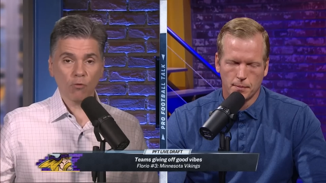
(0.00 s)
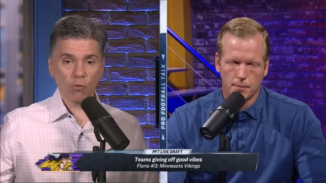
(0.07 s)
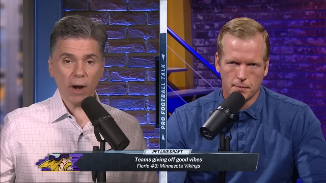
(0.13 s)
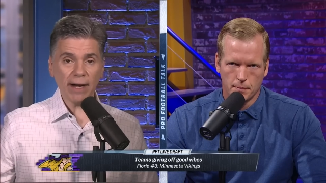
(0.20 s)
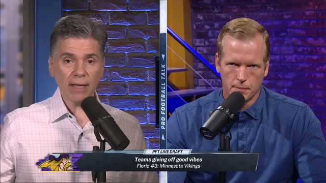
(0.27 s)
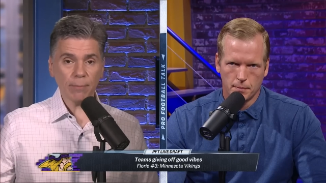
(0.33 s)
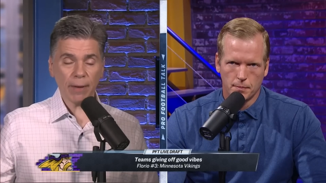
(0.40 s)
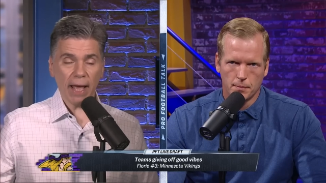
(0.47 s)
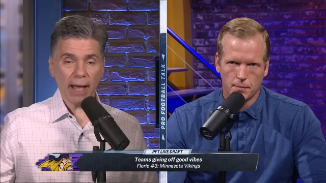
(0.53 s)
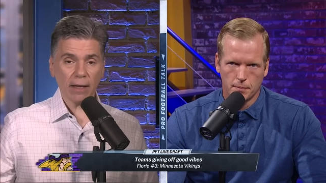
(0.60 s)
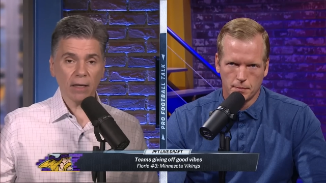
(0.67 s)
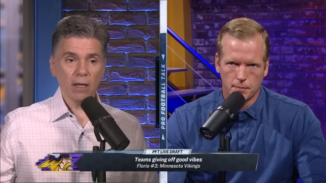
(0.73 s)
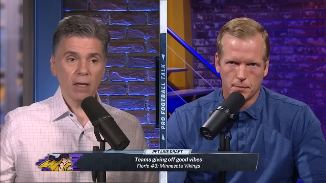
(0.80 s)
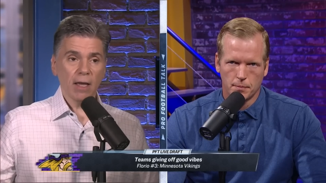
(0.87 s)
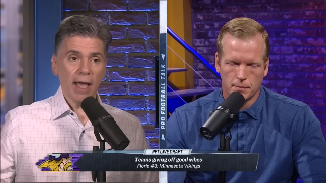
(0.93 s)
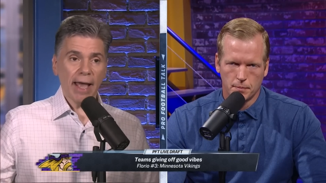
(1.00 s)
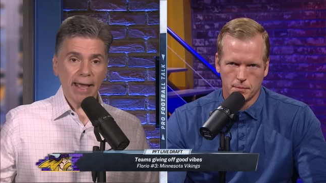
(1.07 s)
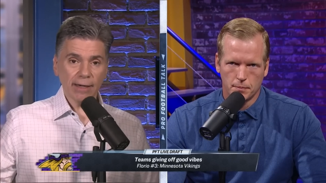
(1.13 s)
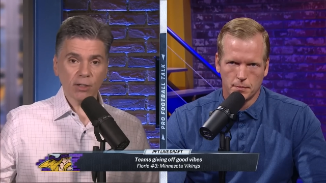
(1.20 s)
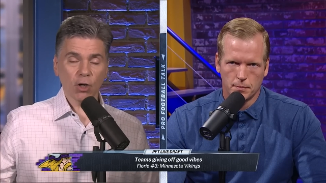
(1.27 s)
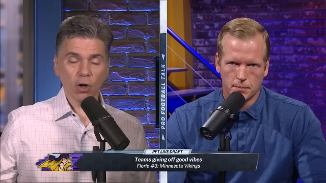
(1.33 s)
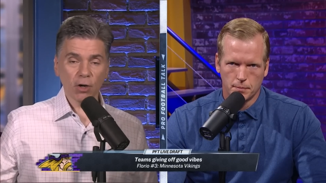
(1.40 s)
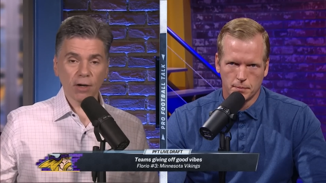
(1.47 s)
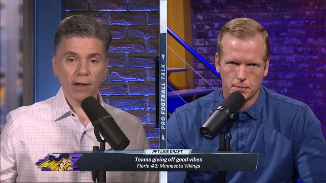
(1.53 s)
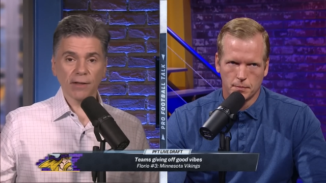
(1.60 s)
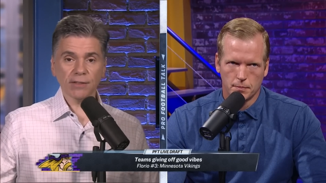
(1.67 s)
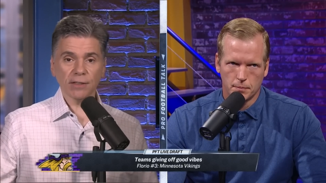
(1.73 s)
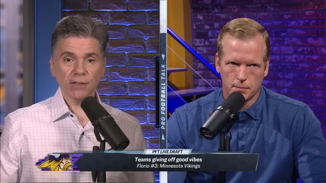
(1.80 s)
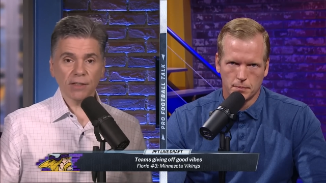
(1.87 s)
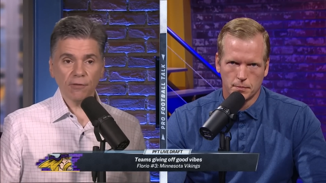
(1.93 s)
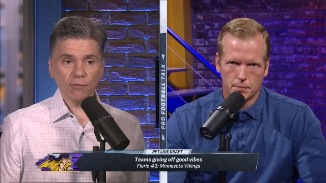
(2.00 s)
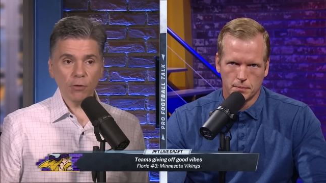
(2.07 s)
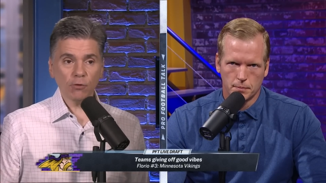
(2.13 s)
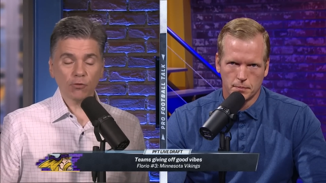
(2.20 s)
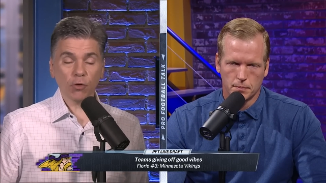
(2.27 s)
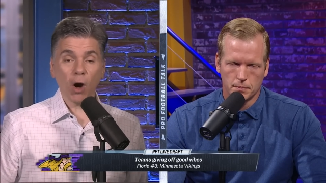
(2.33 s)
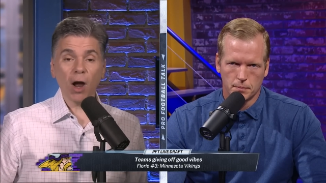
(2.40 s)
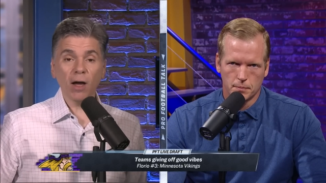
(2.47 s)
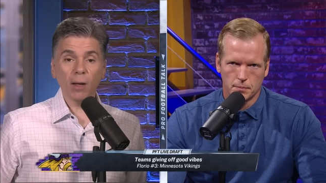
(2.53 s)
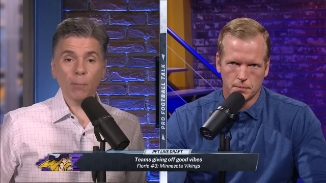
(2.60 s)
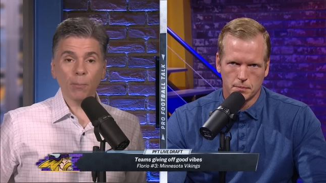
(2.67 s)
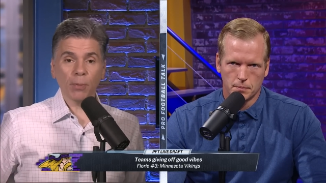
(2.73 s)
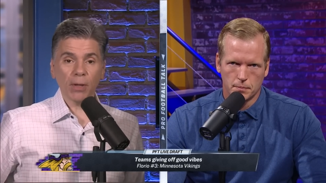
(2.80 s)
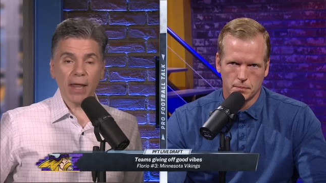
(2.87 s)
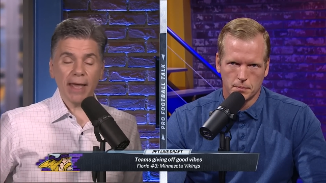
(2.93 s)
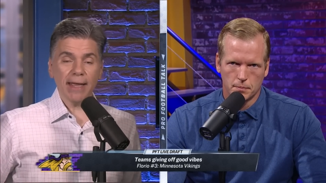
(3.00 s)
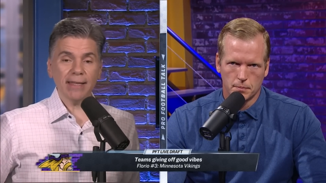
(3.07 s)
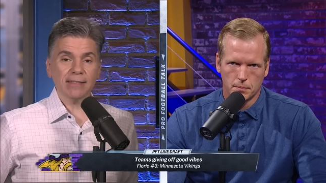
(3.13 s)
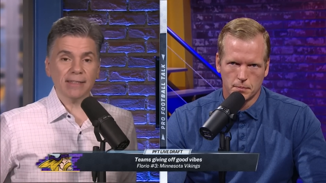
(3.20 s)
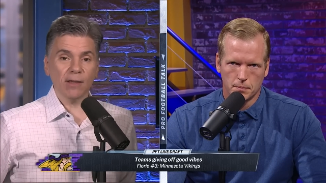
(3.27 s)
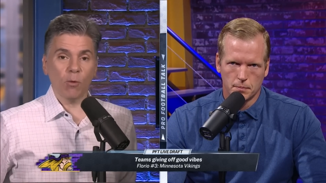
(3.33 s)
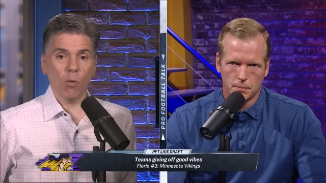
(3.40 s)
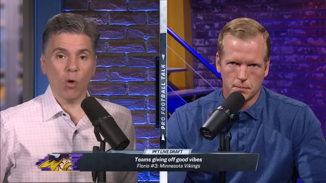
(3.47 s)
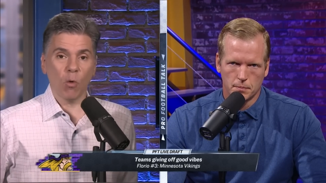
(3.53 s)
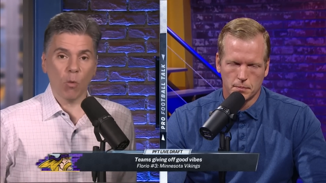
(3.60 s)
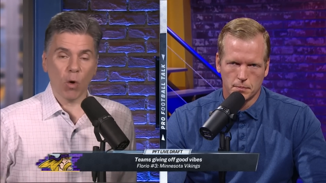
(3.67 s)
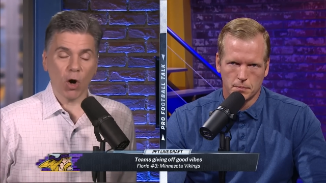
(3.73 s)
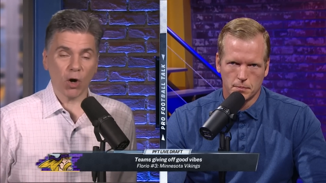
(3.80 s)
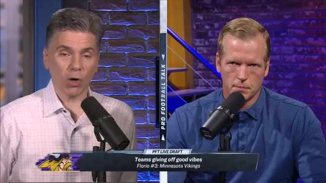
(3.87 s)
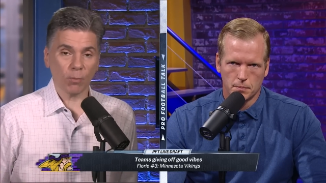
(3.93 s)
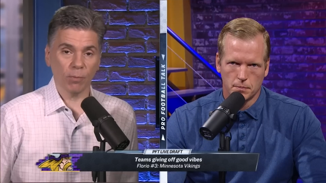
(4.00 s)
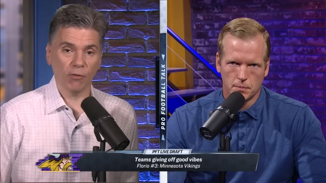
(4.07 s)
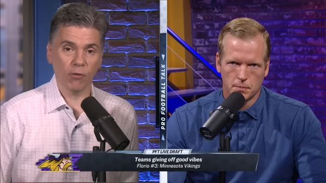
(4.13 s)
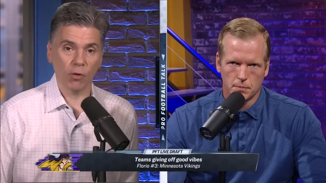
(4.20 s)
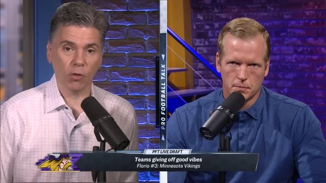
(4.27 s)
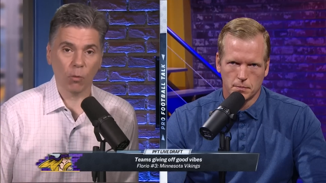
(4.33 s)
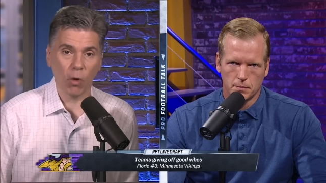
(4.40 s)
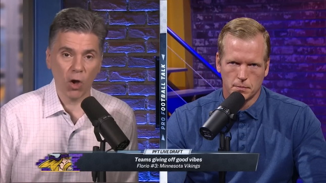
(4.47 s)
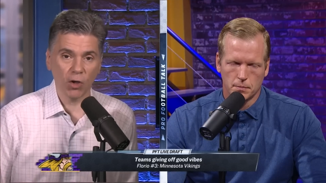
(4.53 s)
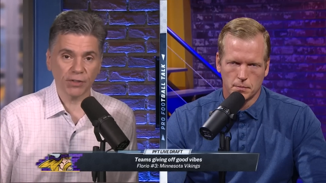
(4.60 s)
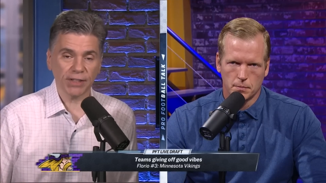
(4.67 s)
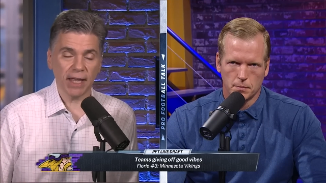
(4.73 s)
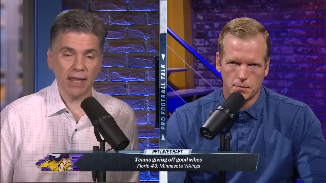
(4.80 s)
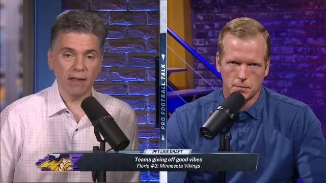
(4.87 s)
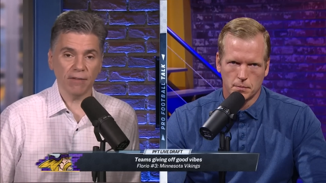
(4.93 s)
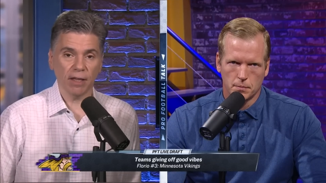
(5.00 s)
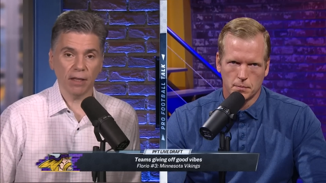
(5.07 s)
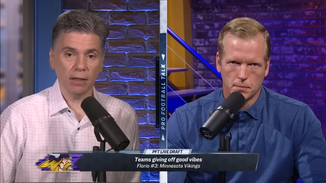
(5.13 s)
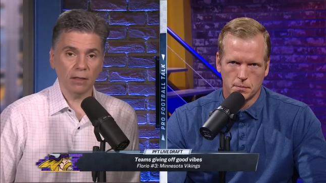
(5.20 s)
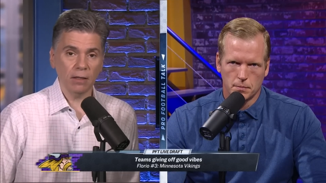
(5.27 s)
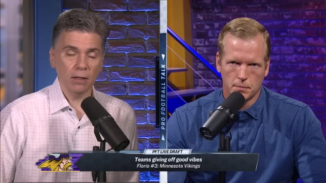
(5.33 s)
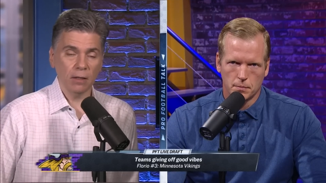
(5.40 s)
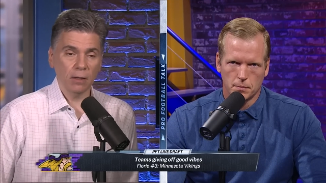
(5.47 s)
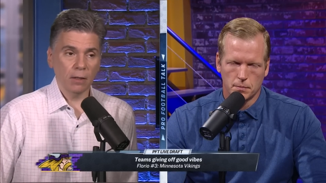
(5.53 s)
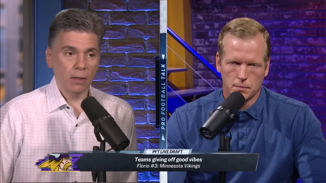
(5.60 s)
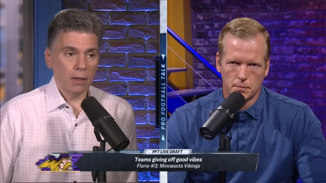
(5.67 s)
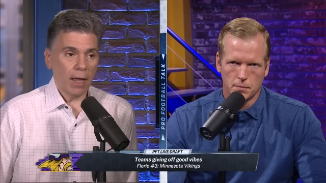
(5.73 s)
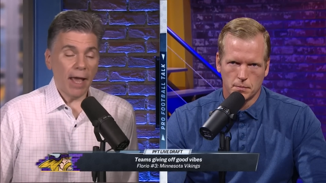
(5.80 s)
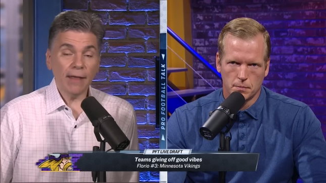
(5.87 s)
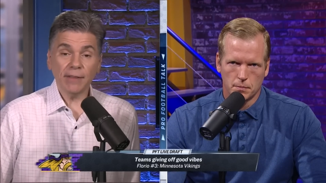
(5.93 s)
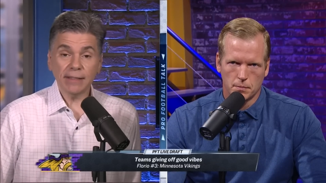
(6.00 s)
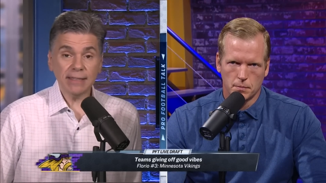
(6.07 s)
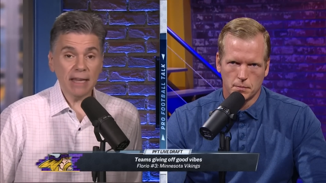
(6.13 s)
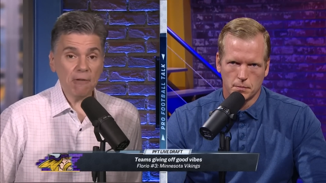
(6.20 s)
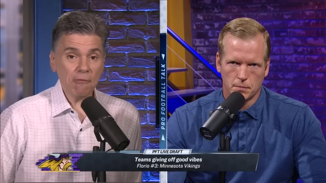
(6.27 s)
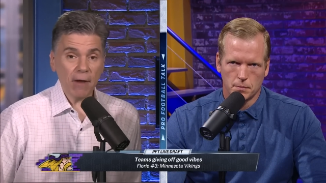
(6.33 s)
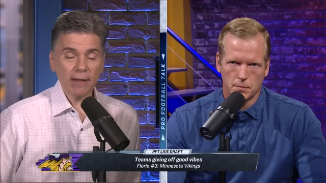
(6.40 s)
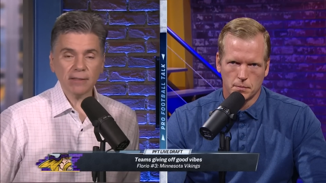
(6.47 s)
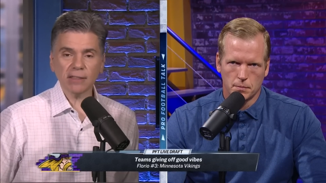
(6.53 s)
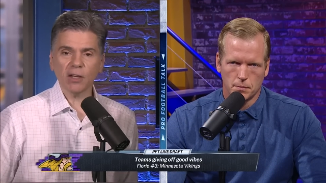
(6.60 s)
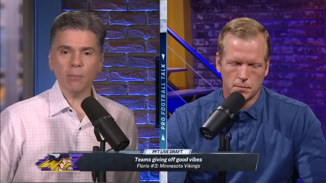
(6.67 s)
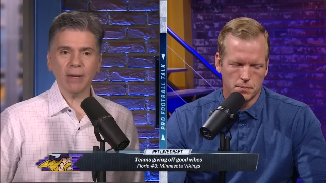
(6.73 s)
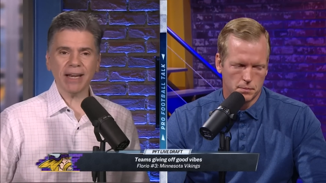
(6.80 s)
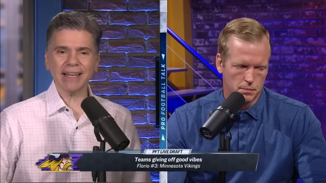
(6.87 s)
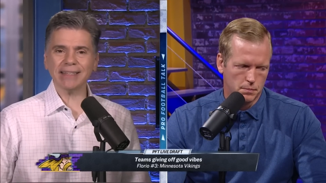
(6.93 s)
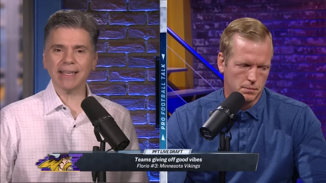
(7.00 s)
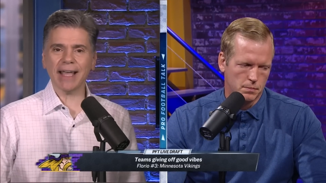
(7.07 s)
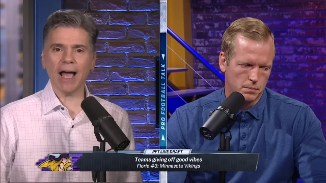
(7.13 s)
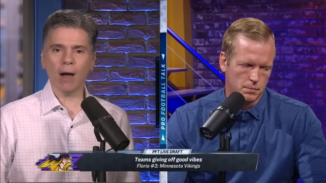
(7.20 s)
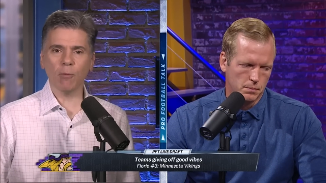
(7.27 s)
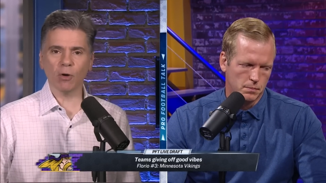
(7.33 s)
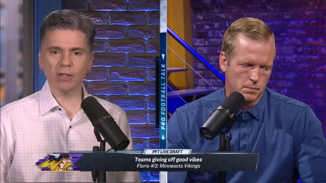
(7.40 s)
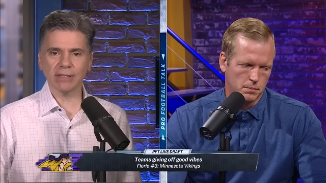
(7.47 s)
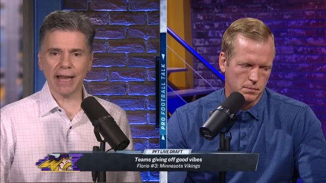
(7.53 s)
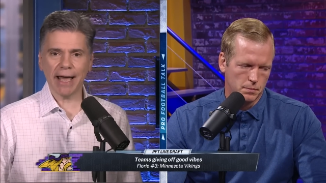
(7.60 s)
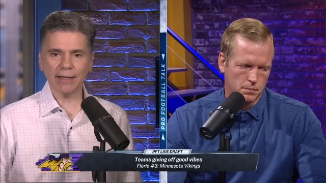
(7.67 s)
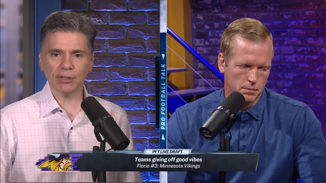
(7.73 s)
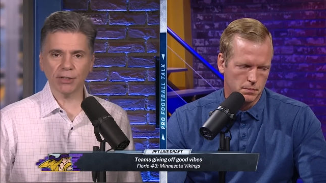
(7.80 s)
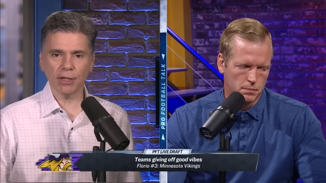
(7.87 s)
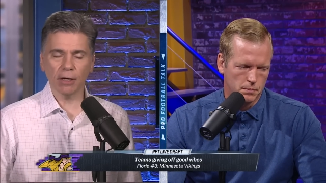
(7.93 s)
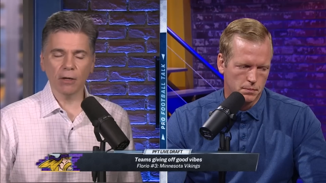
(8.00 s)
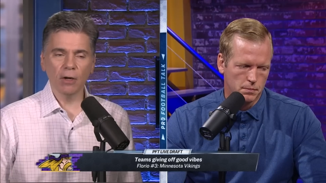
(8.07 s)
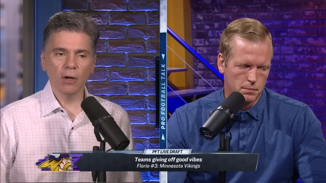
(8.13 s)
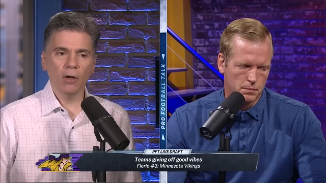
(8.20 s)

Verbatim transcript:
Speaker 1: running back. And Kirk Cousins, if you draw up plays that will work before the walls cave in, and the defense, it could be like the Cowboys last year,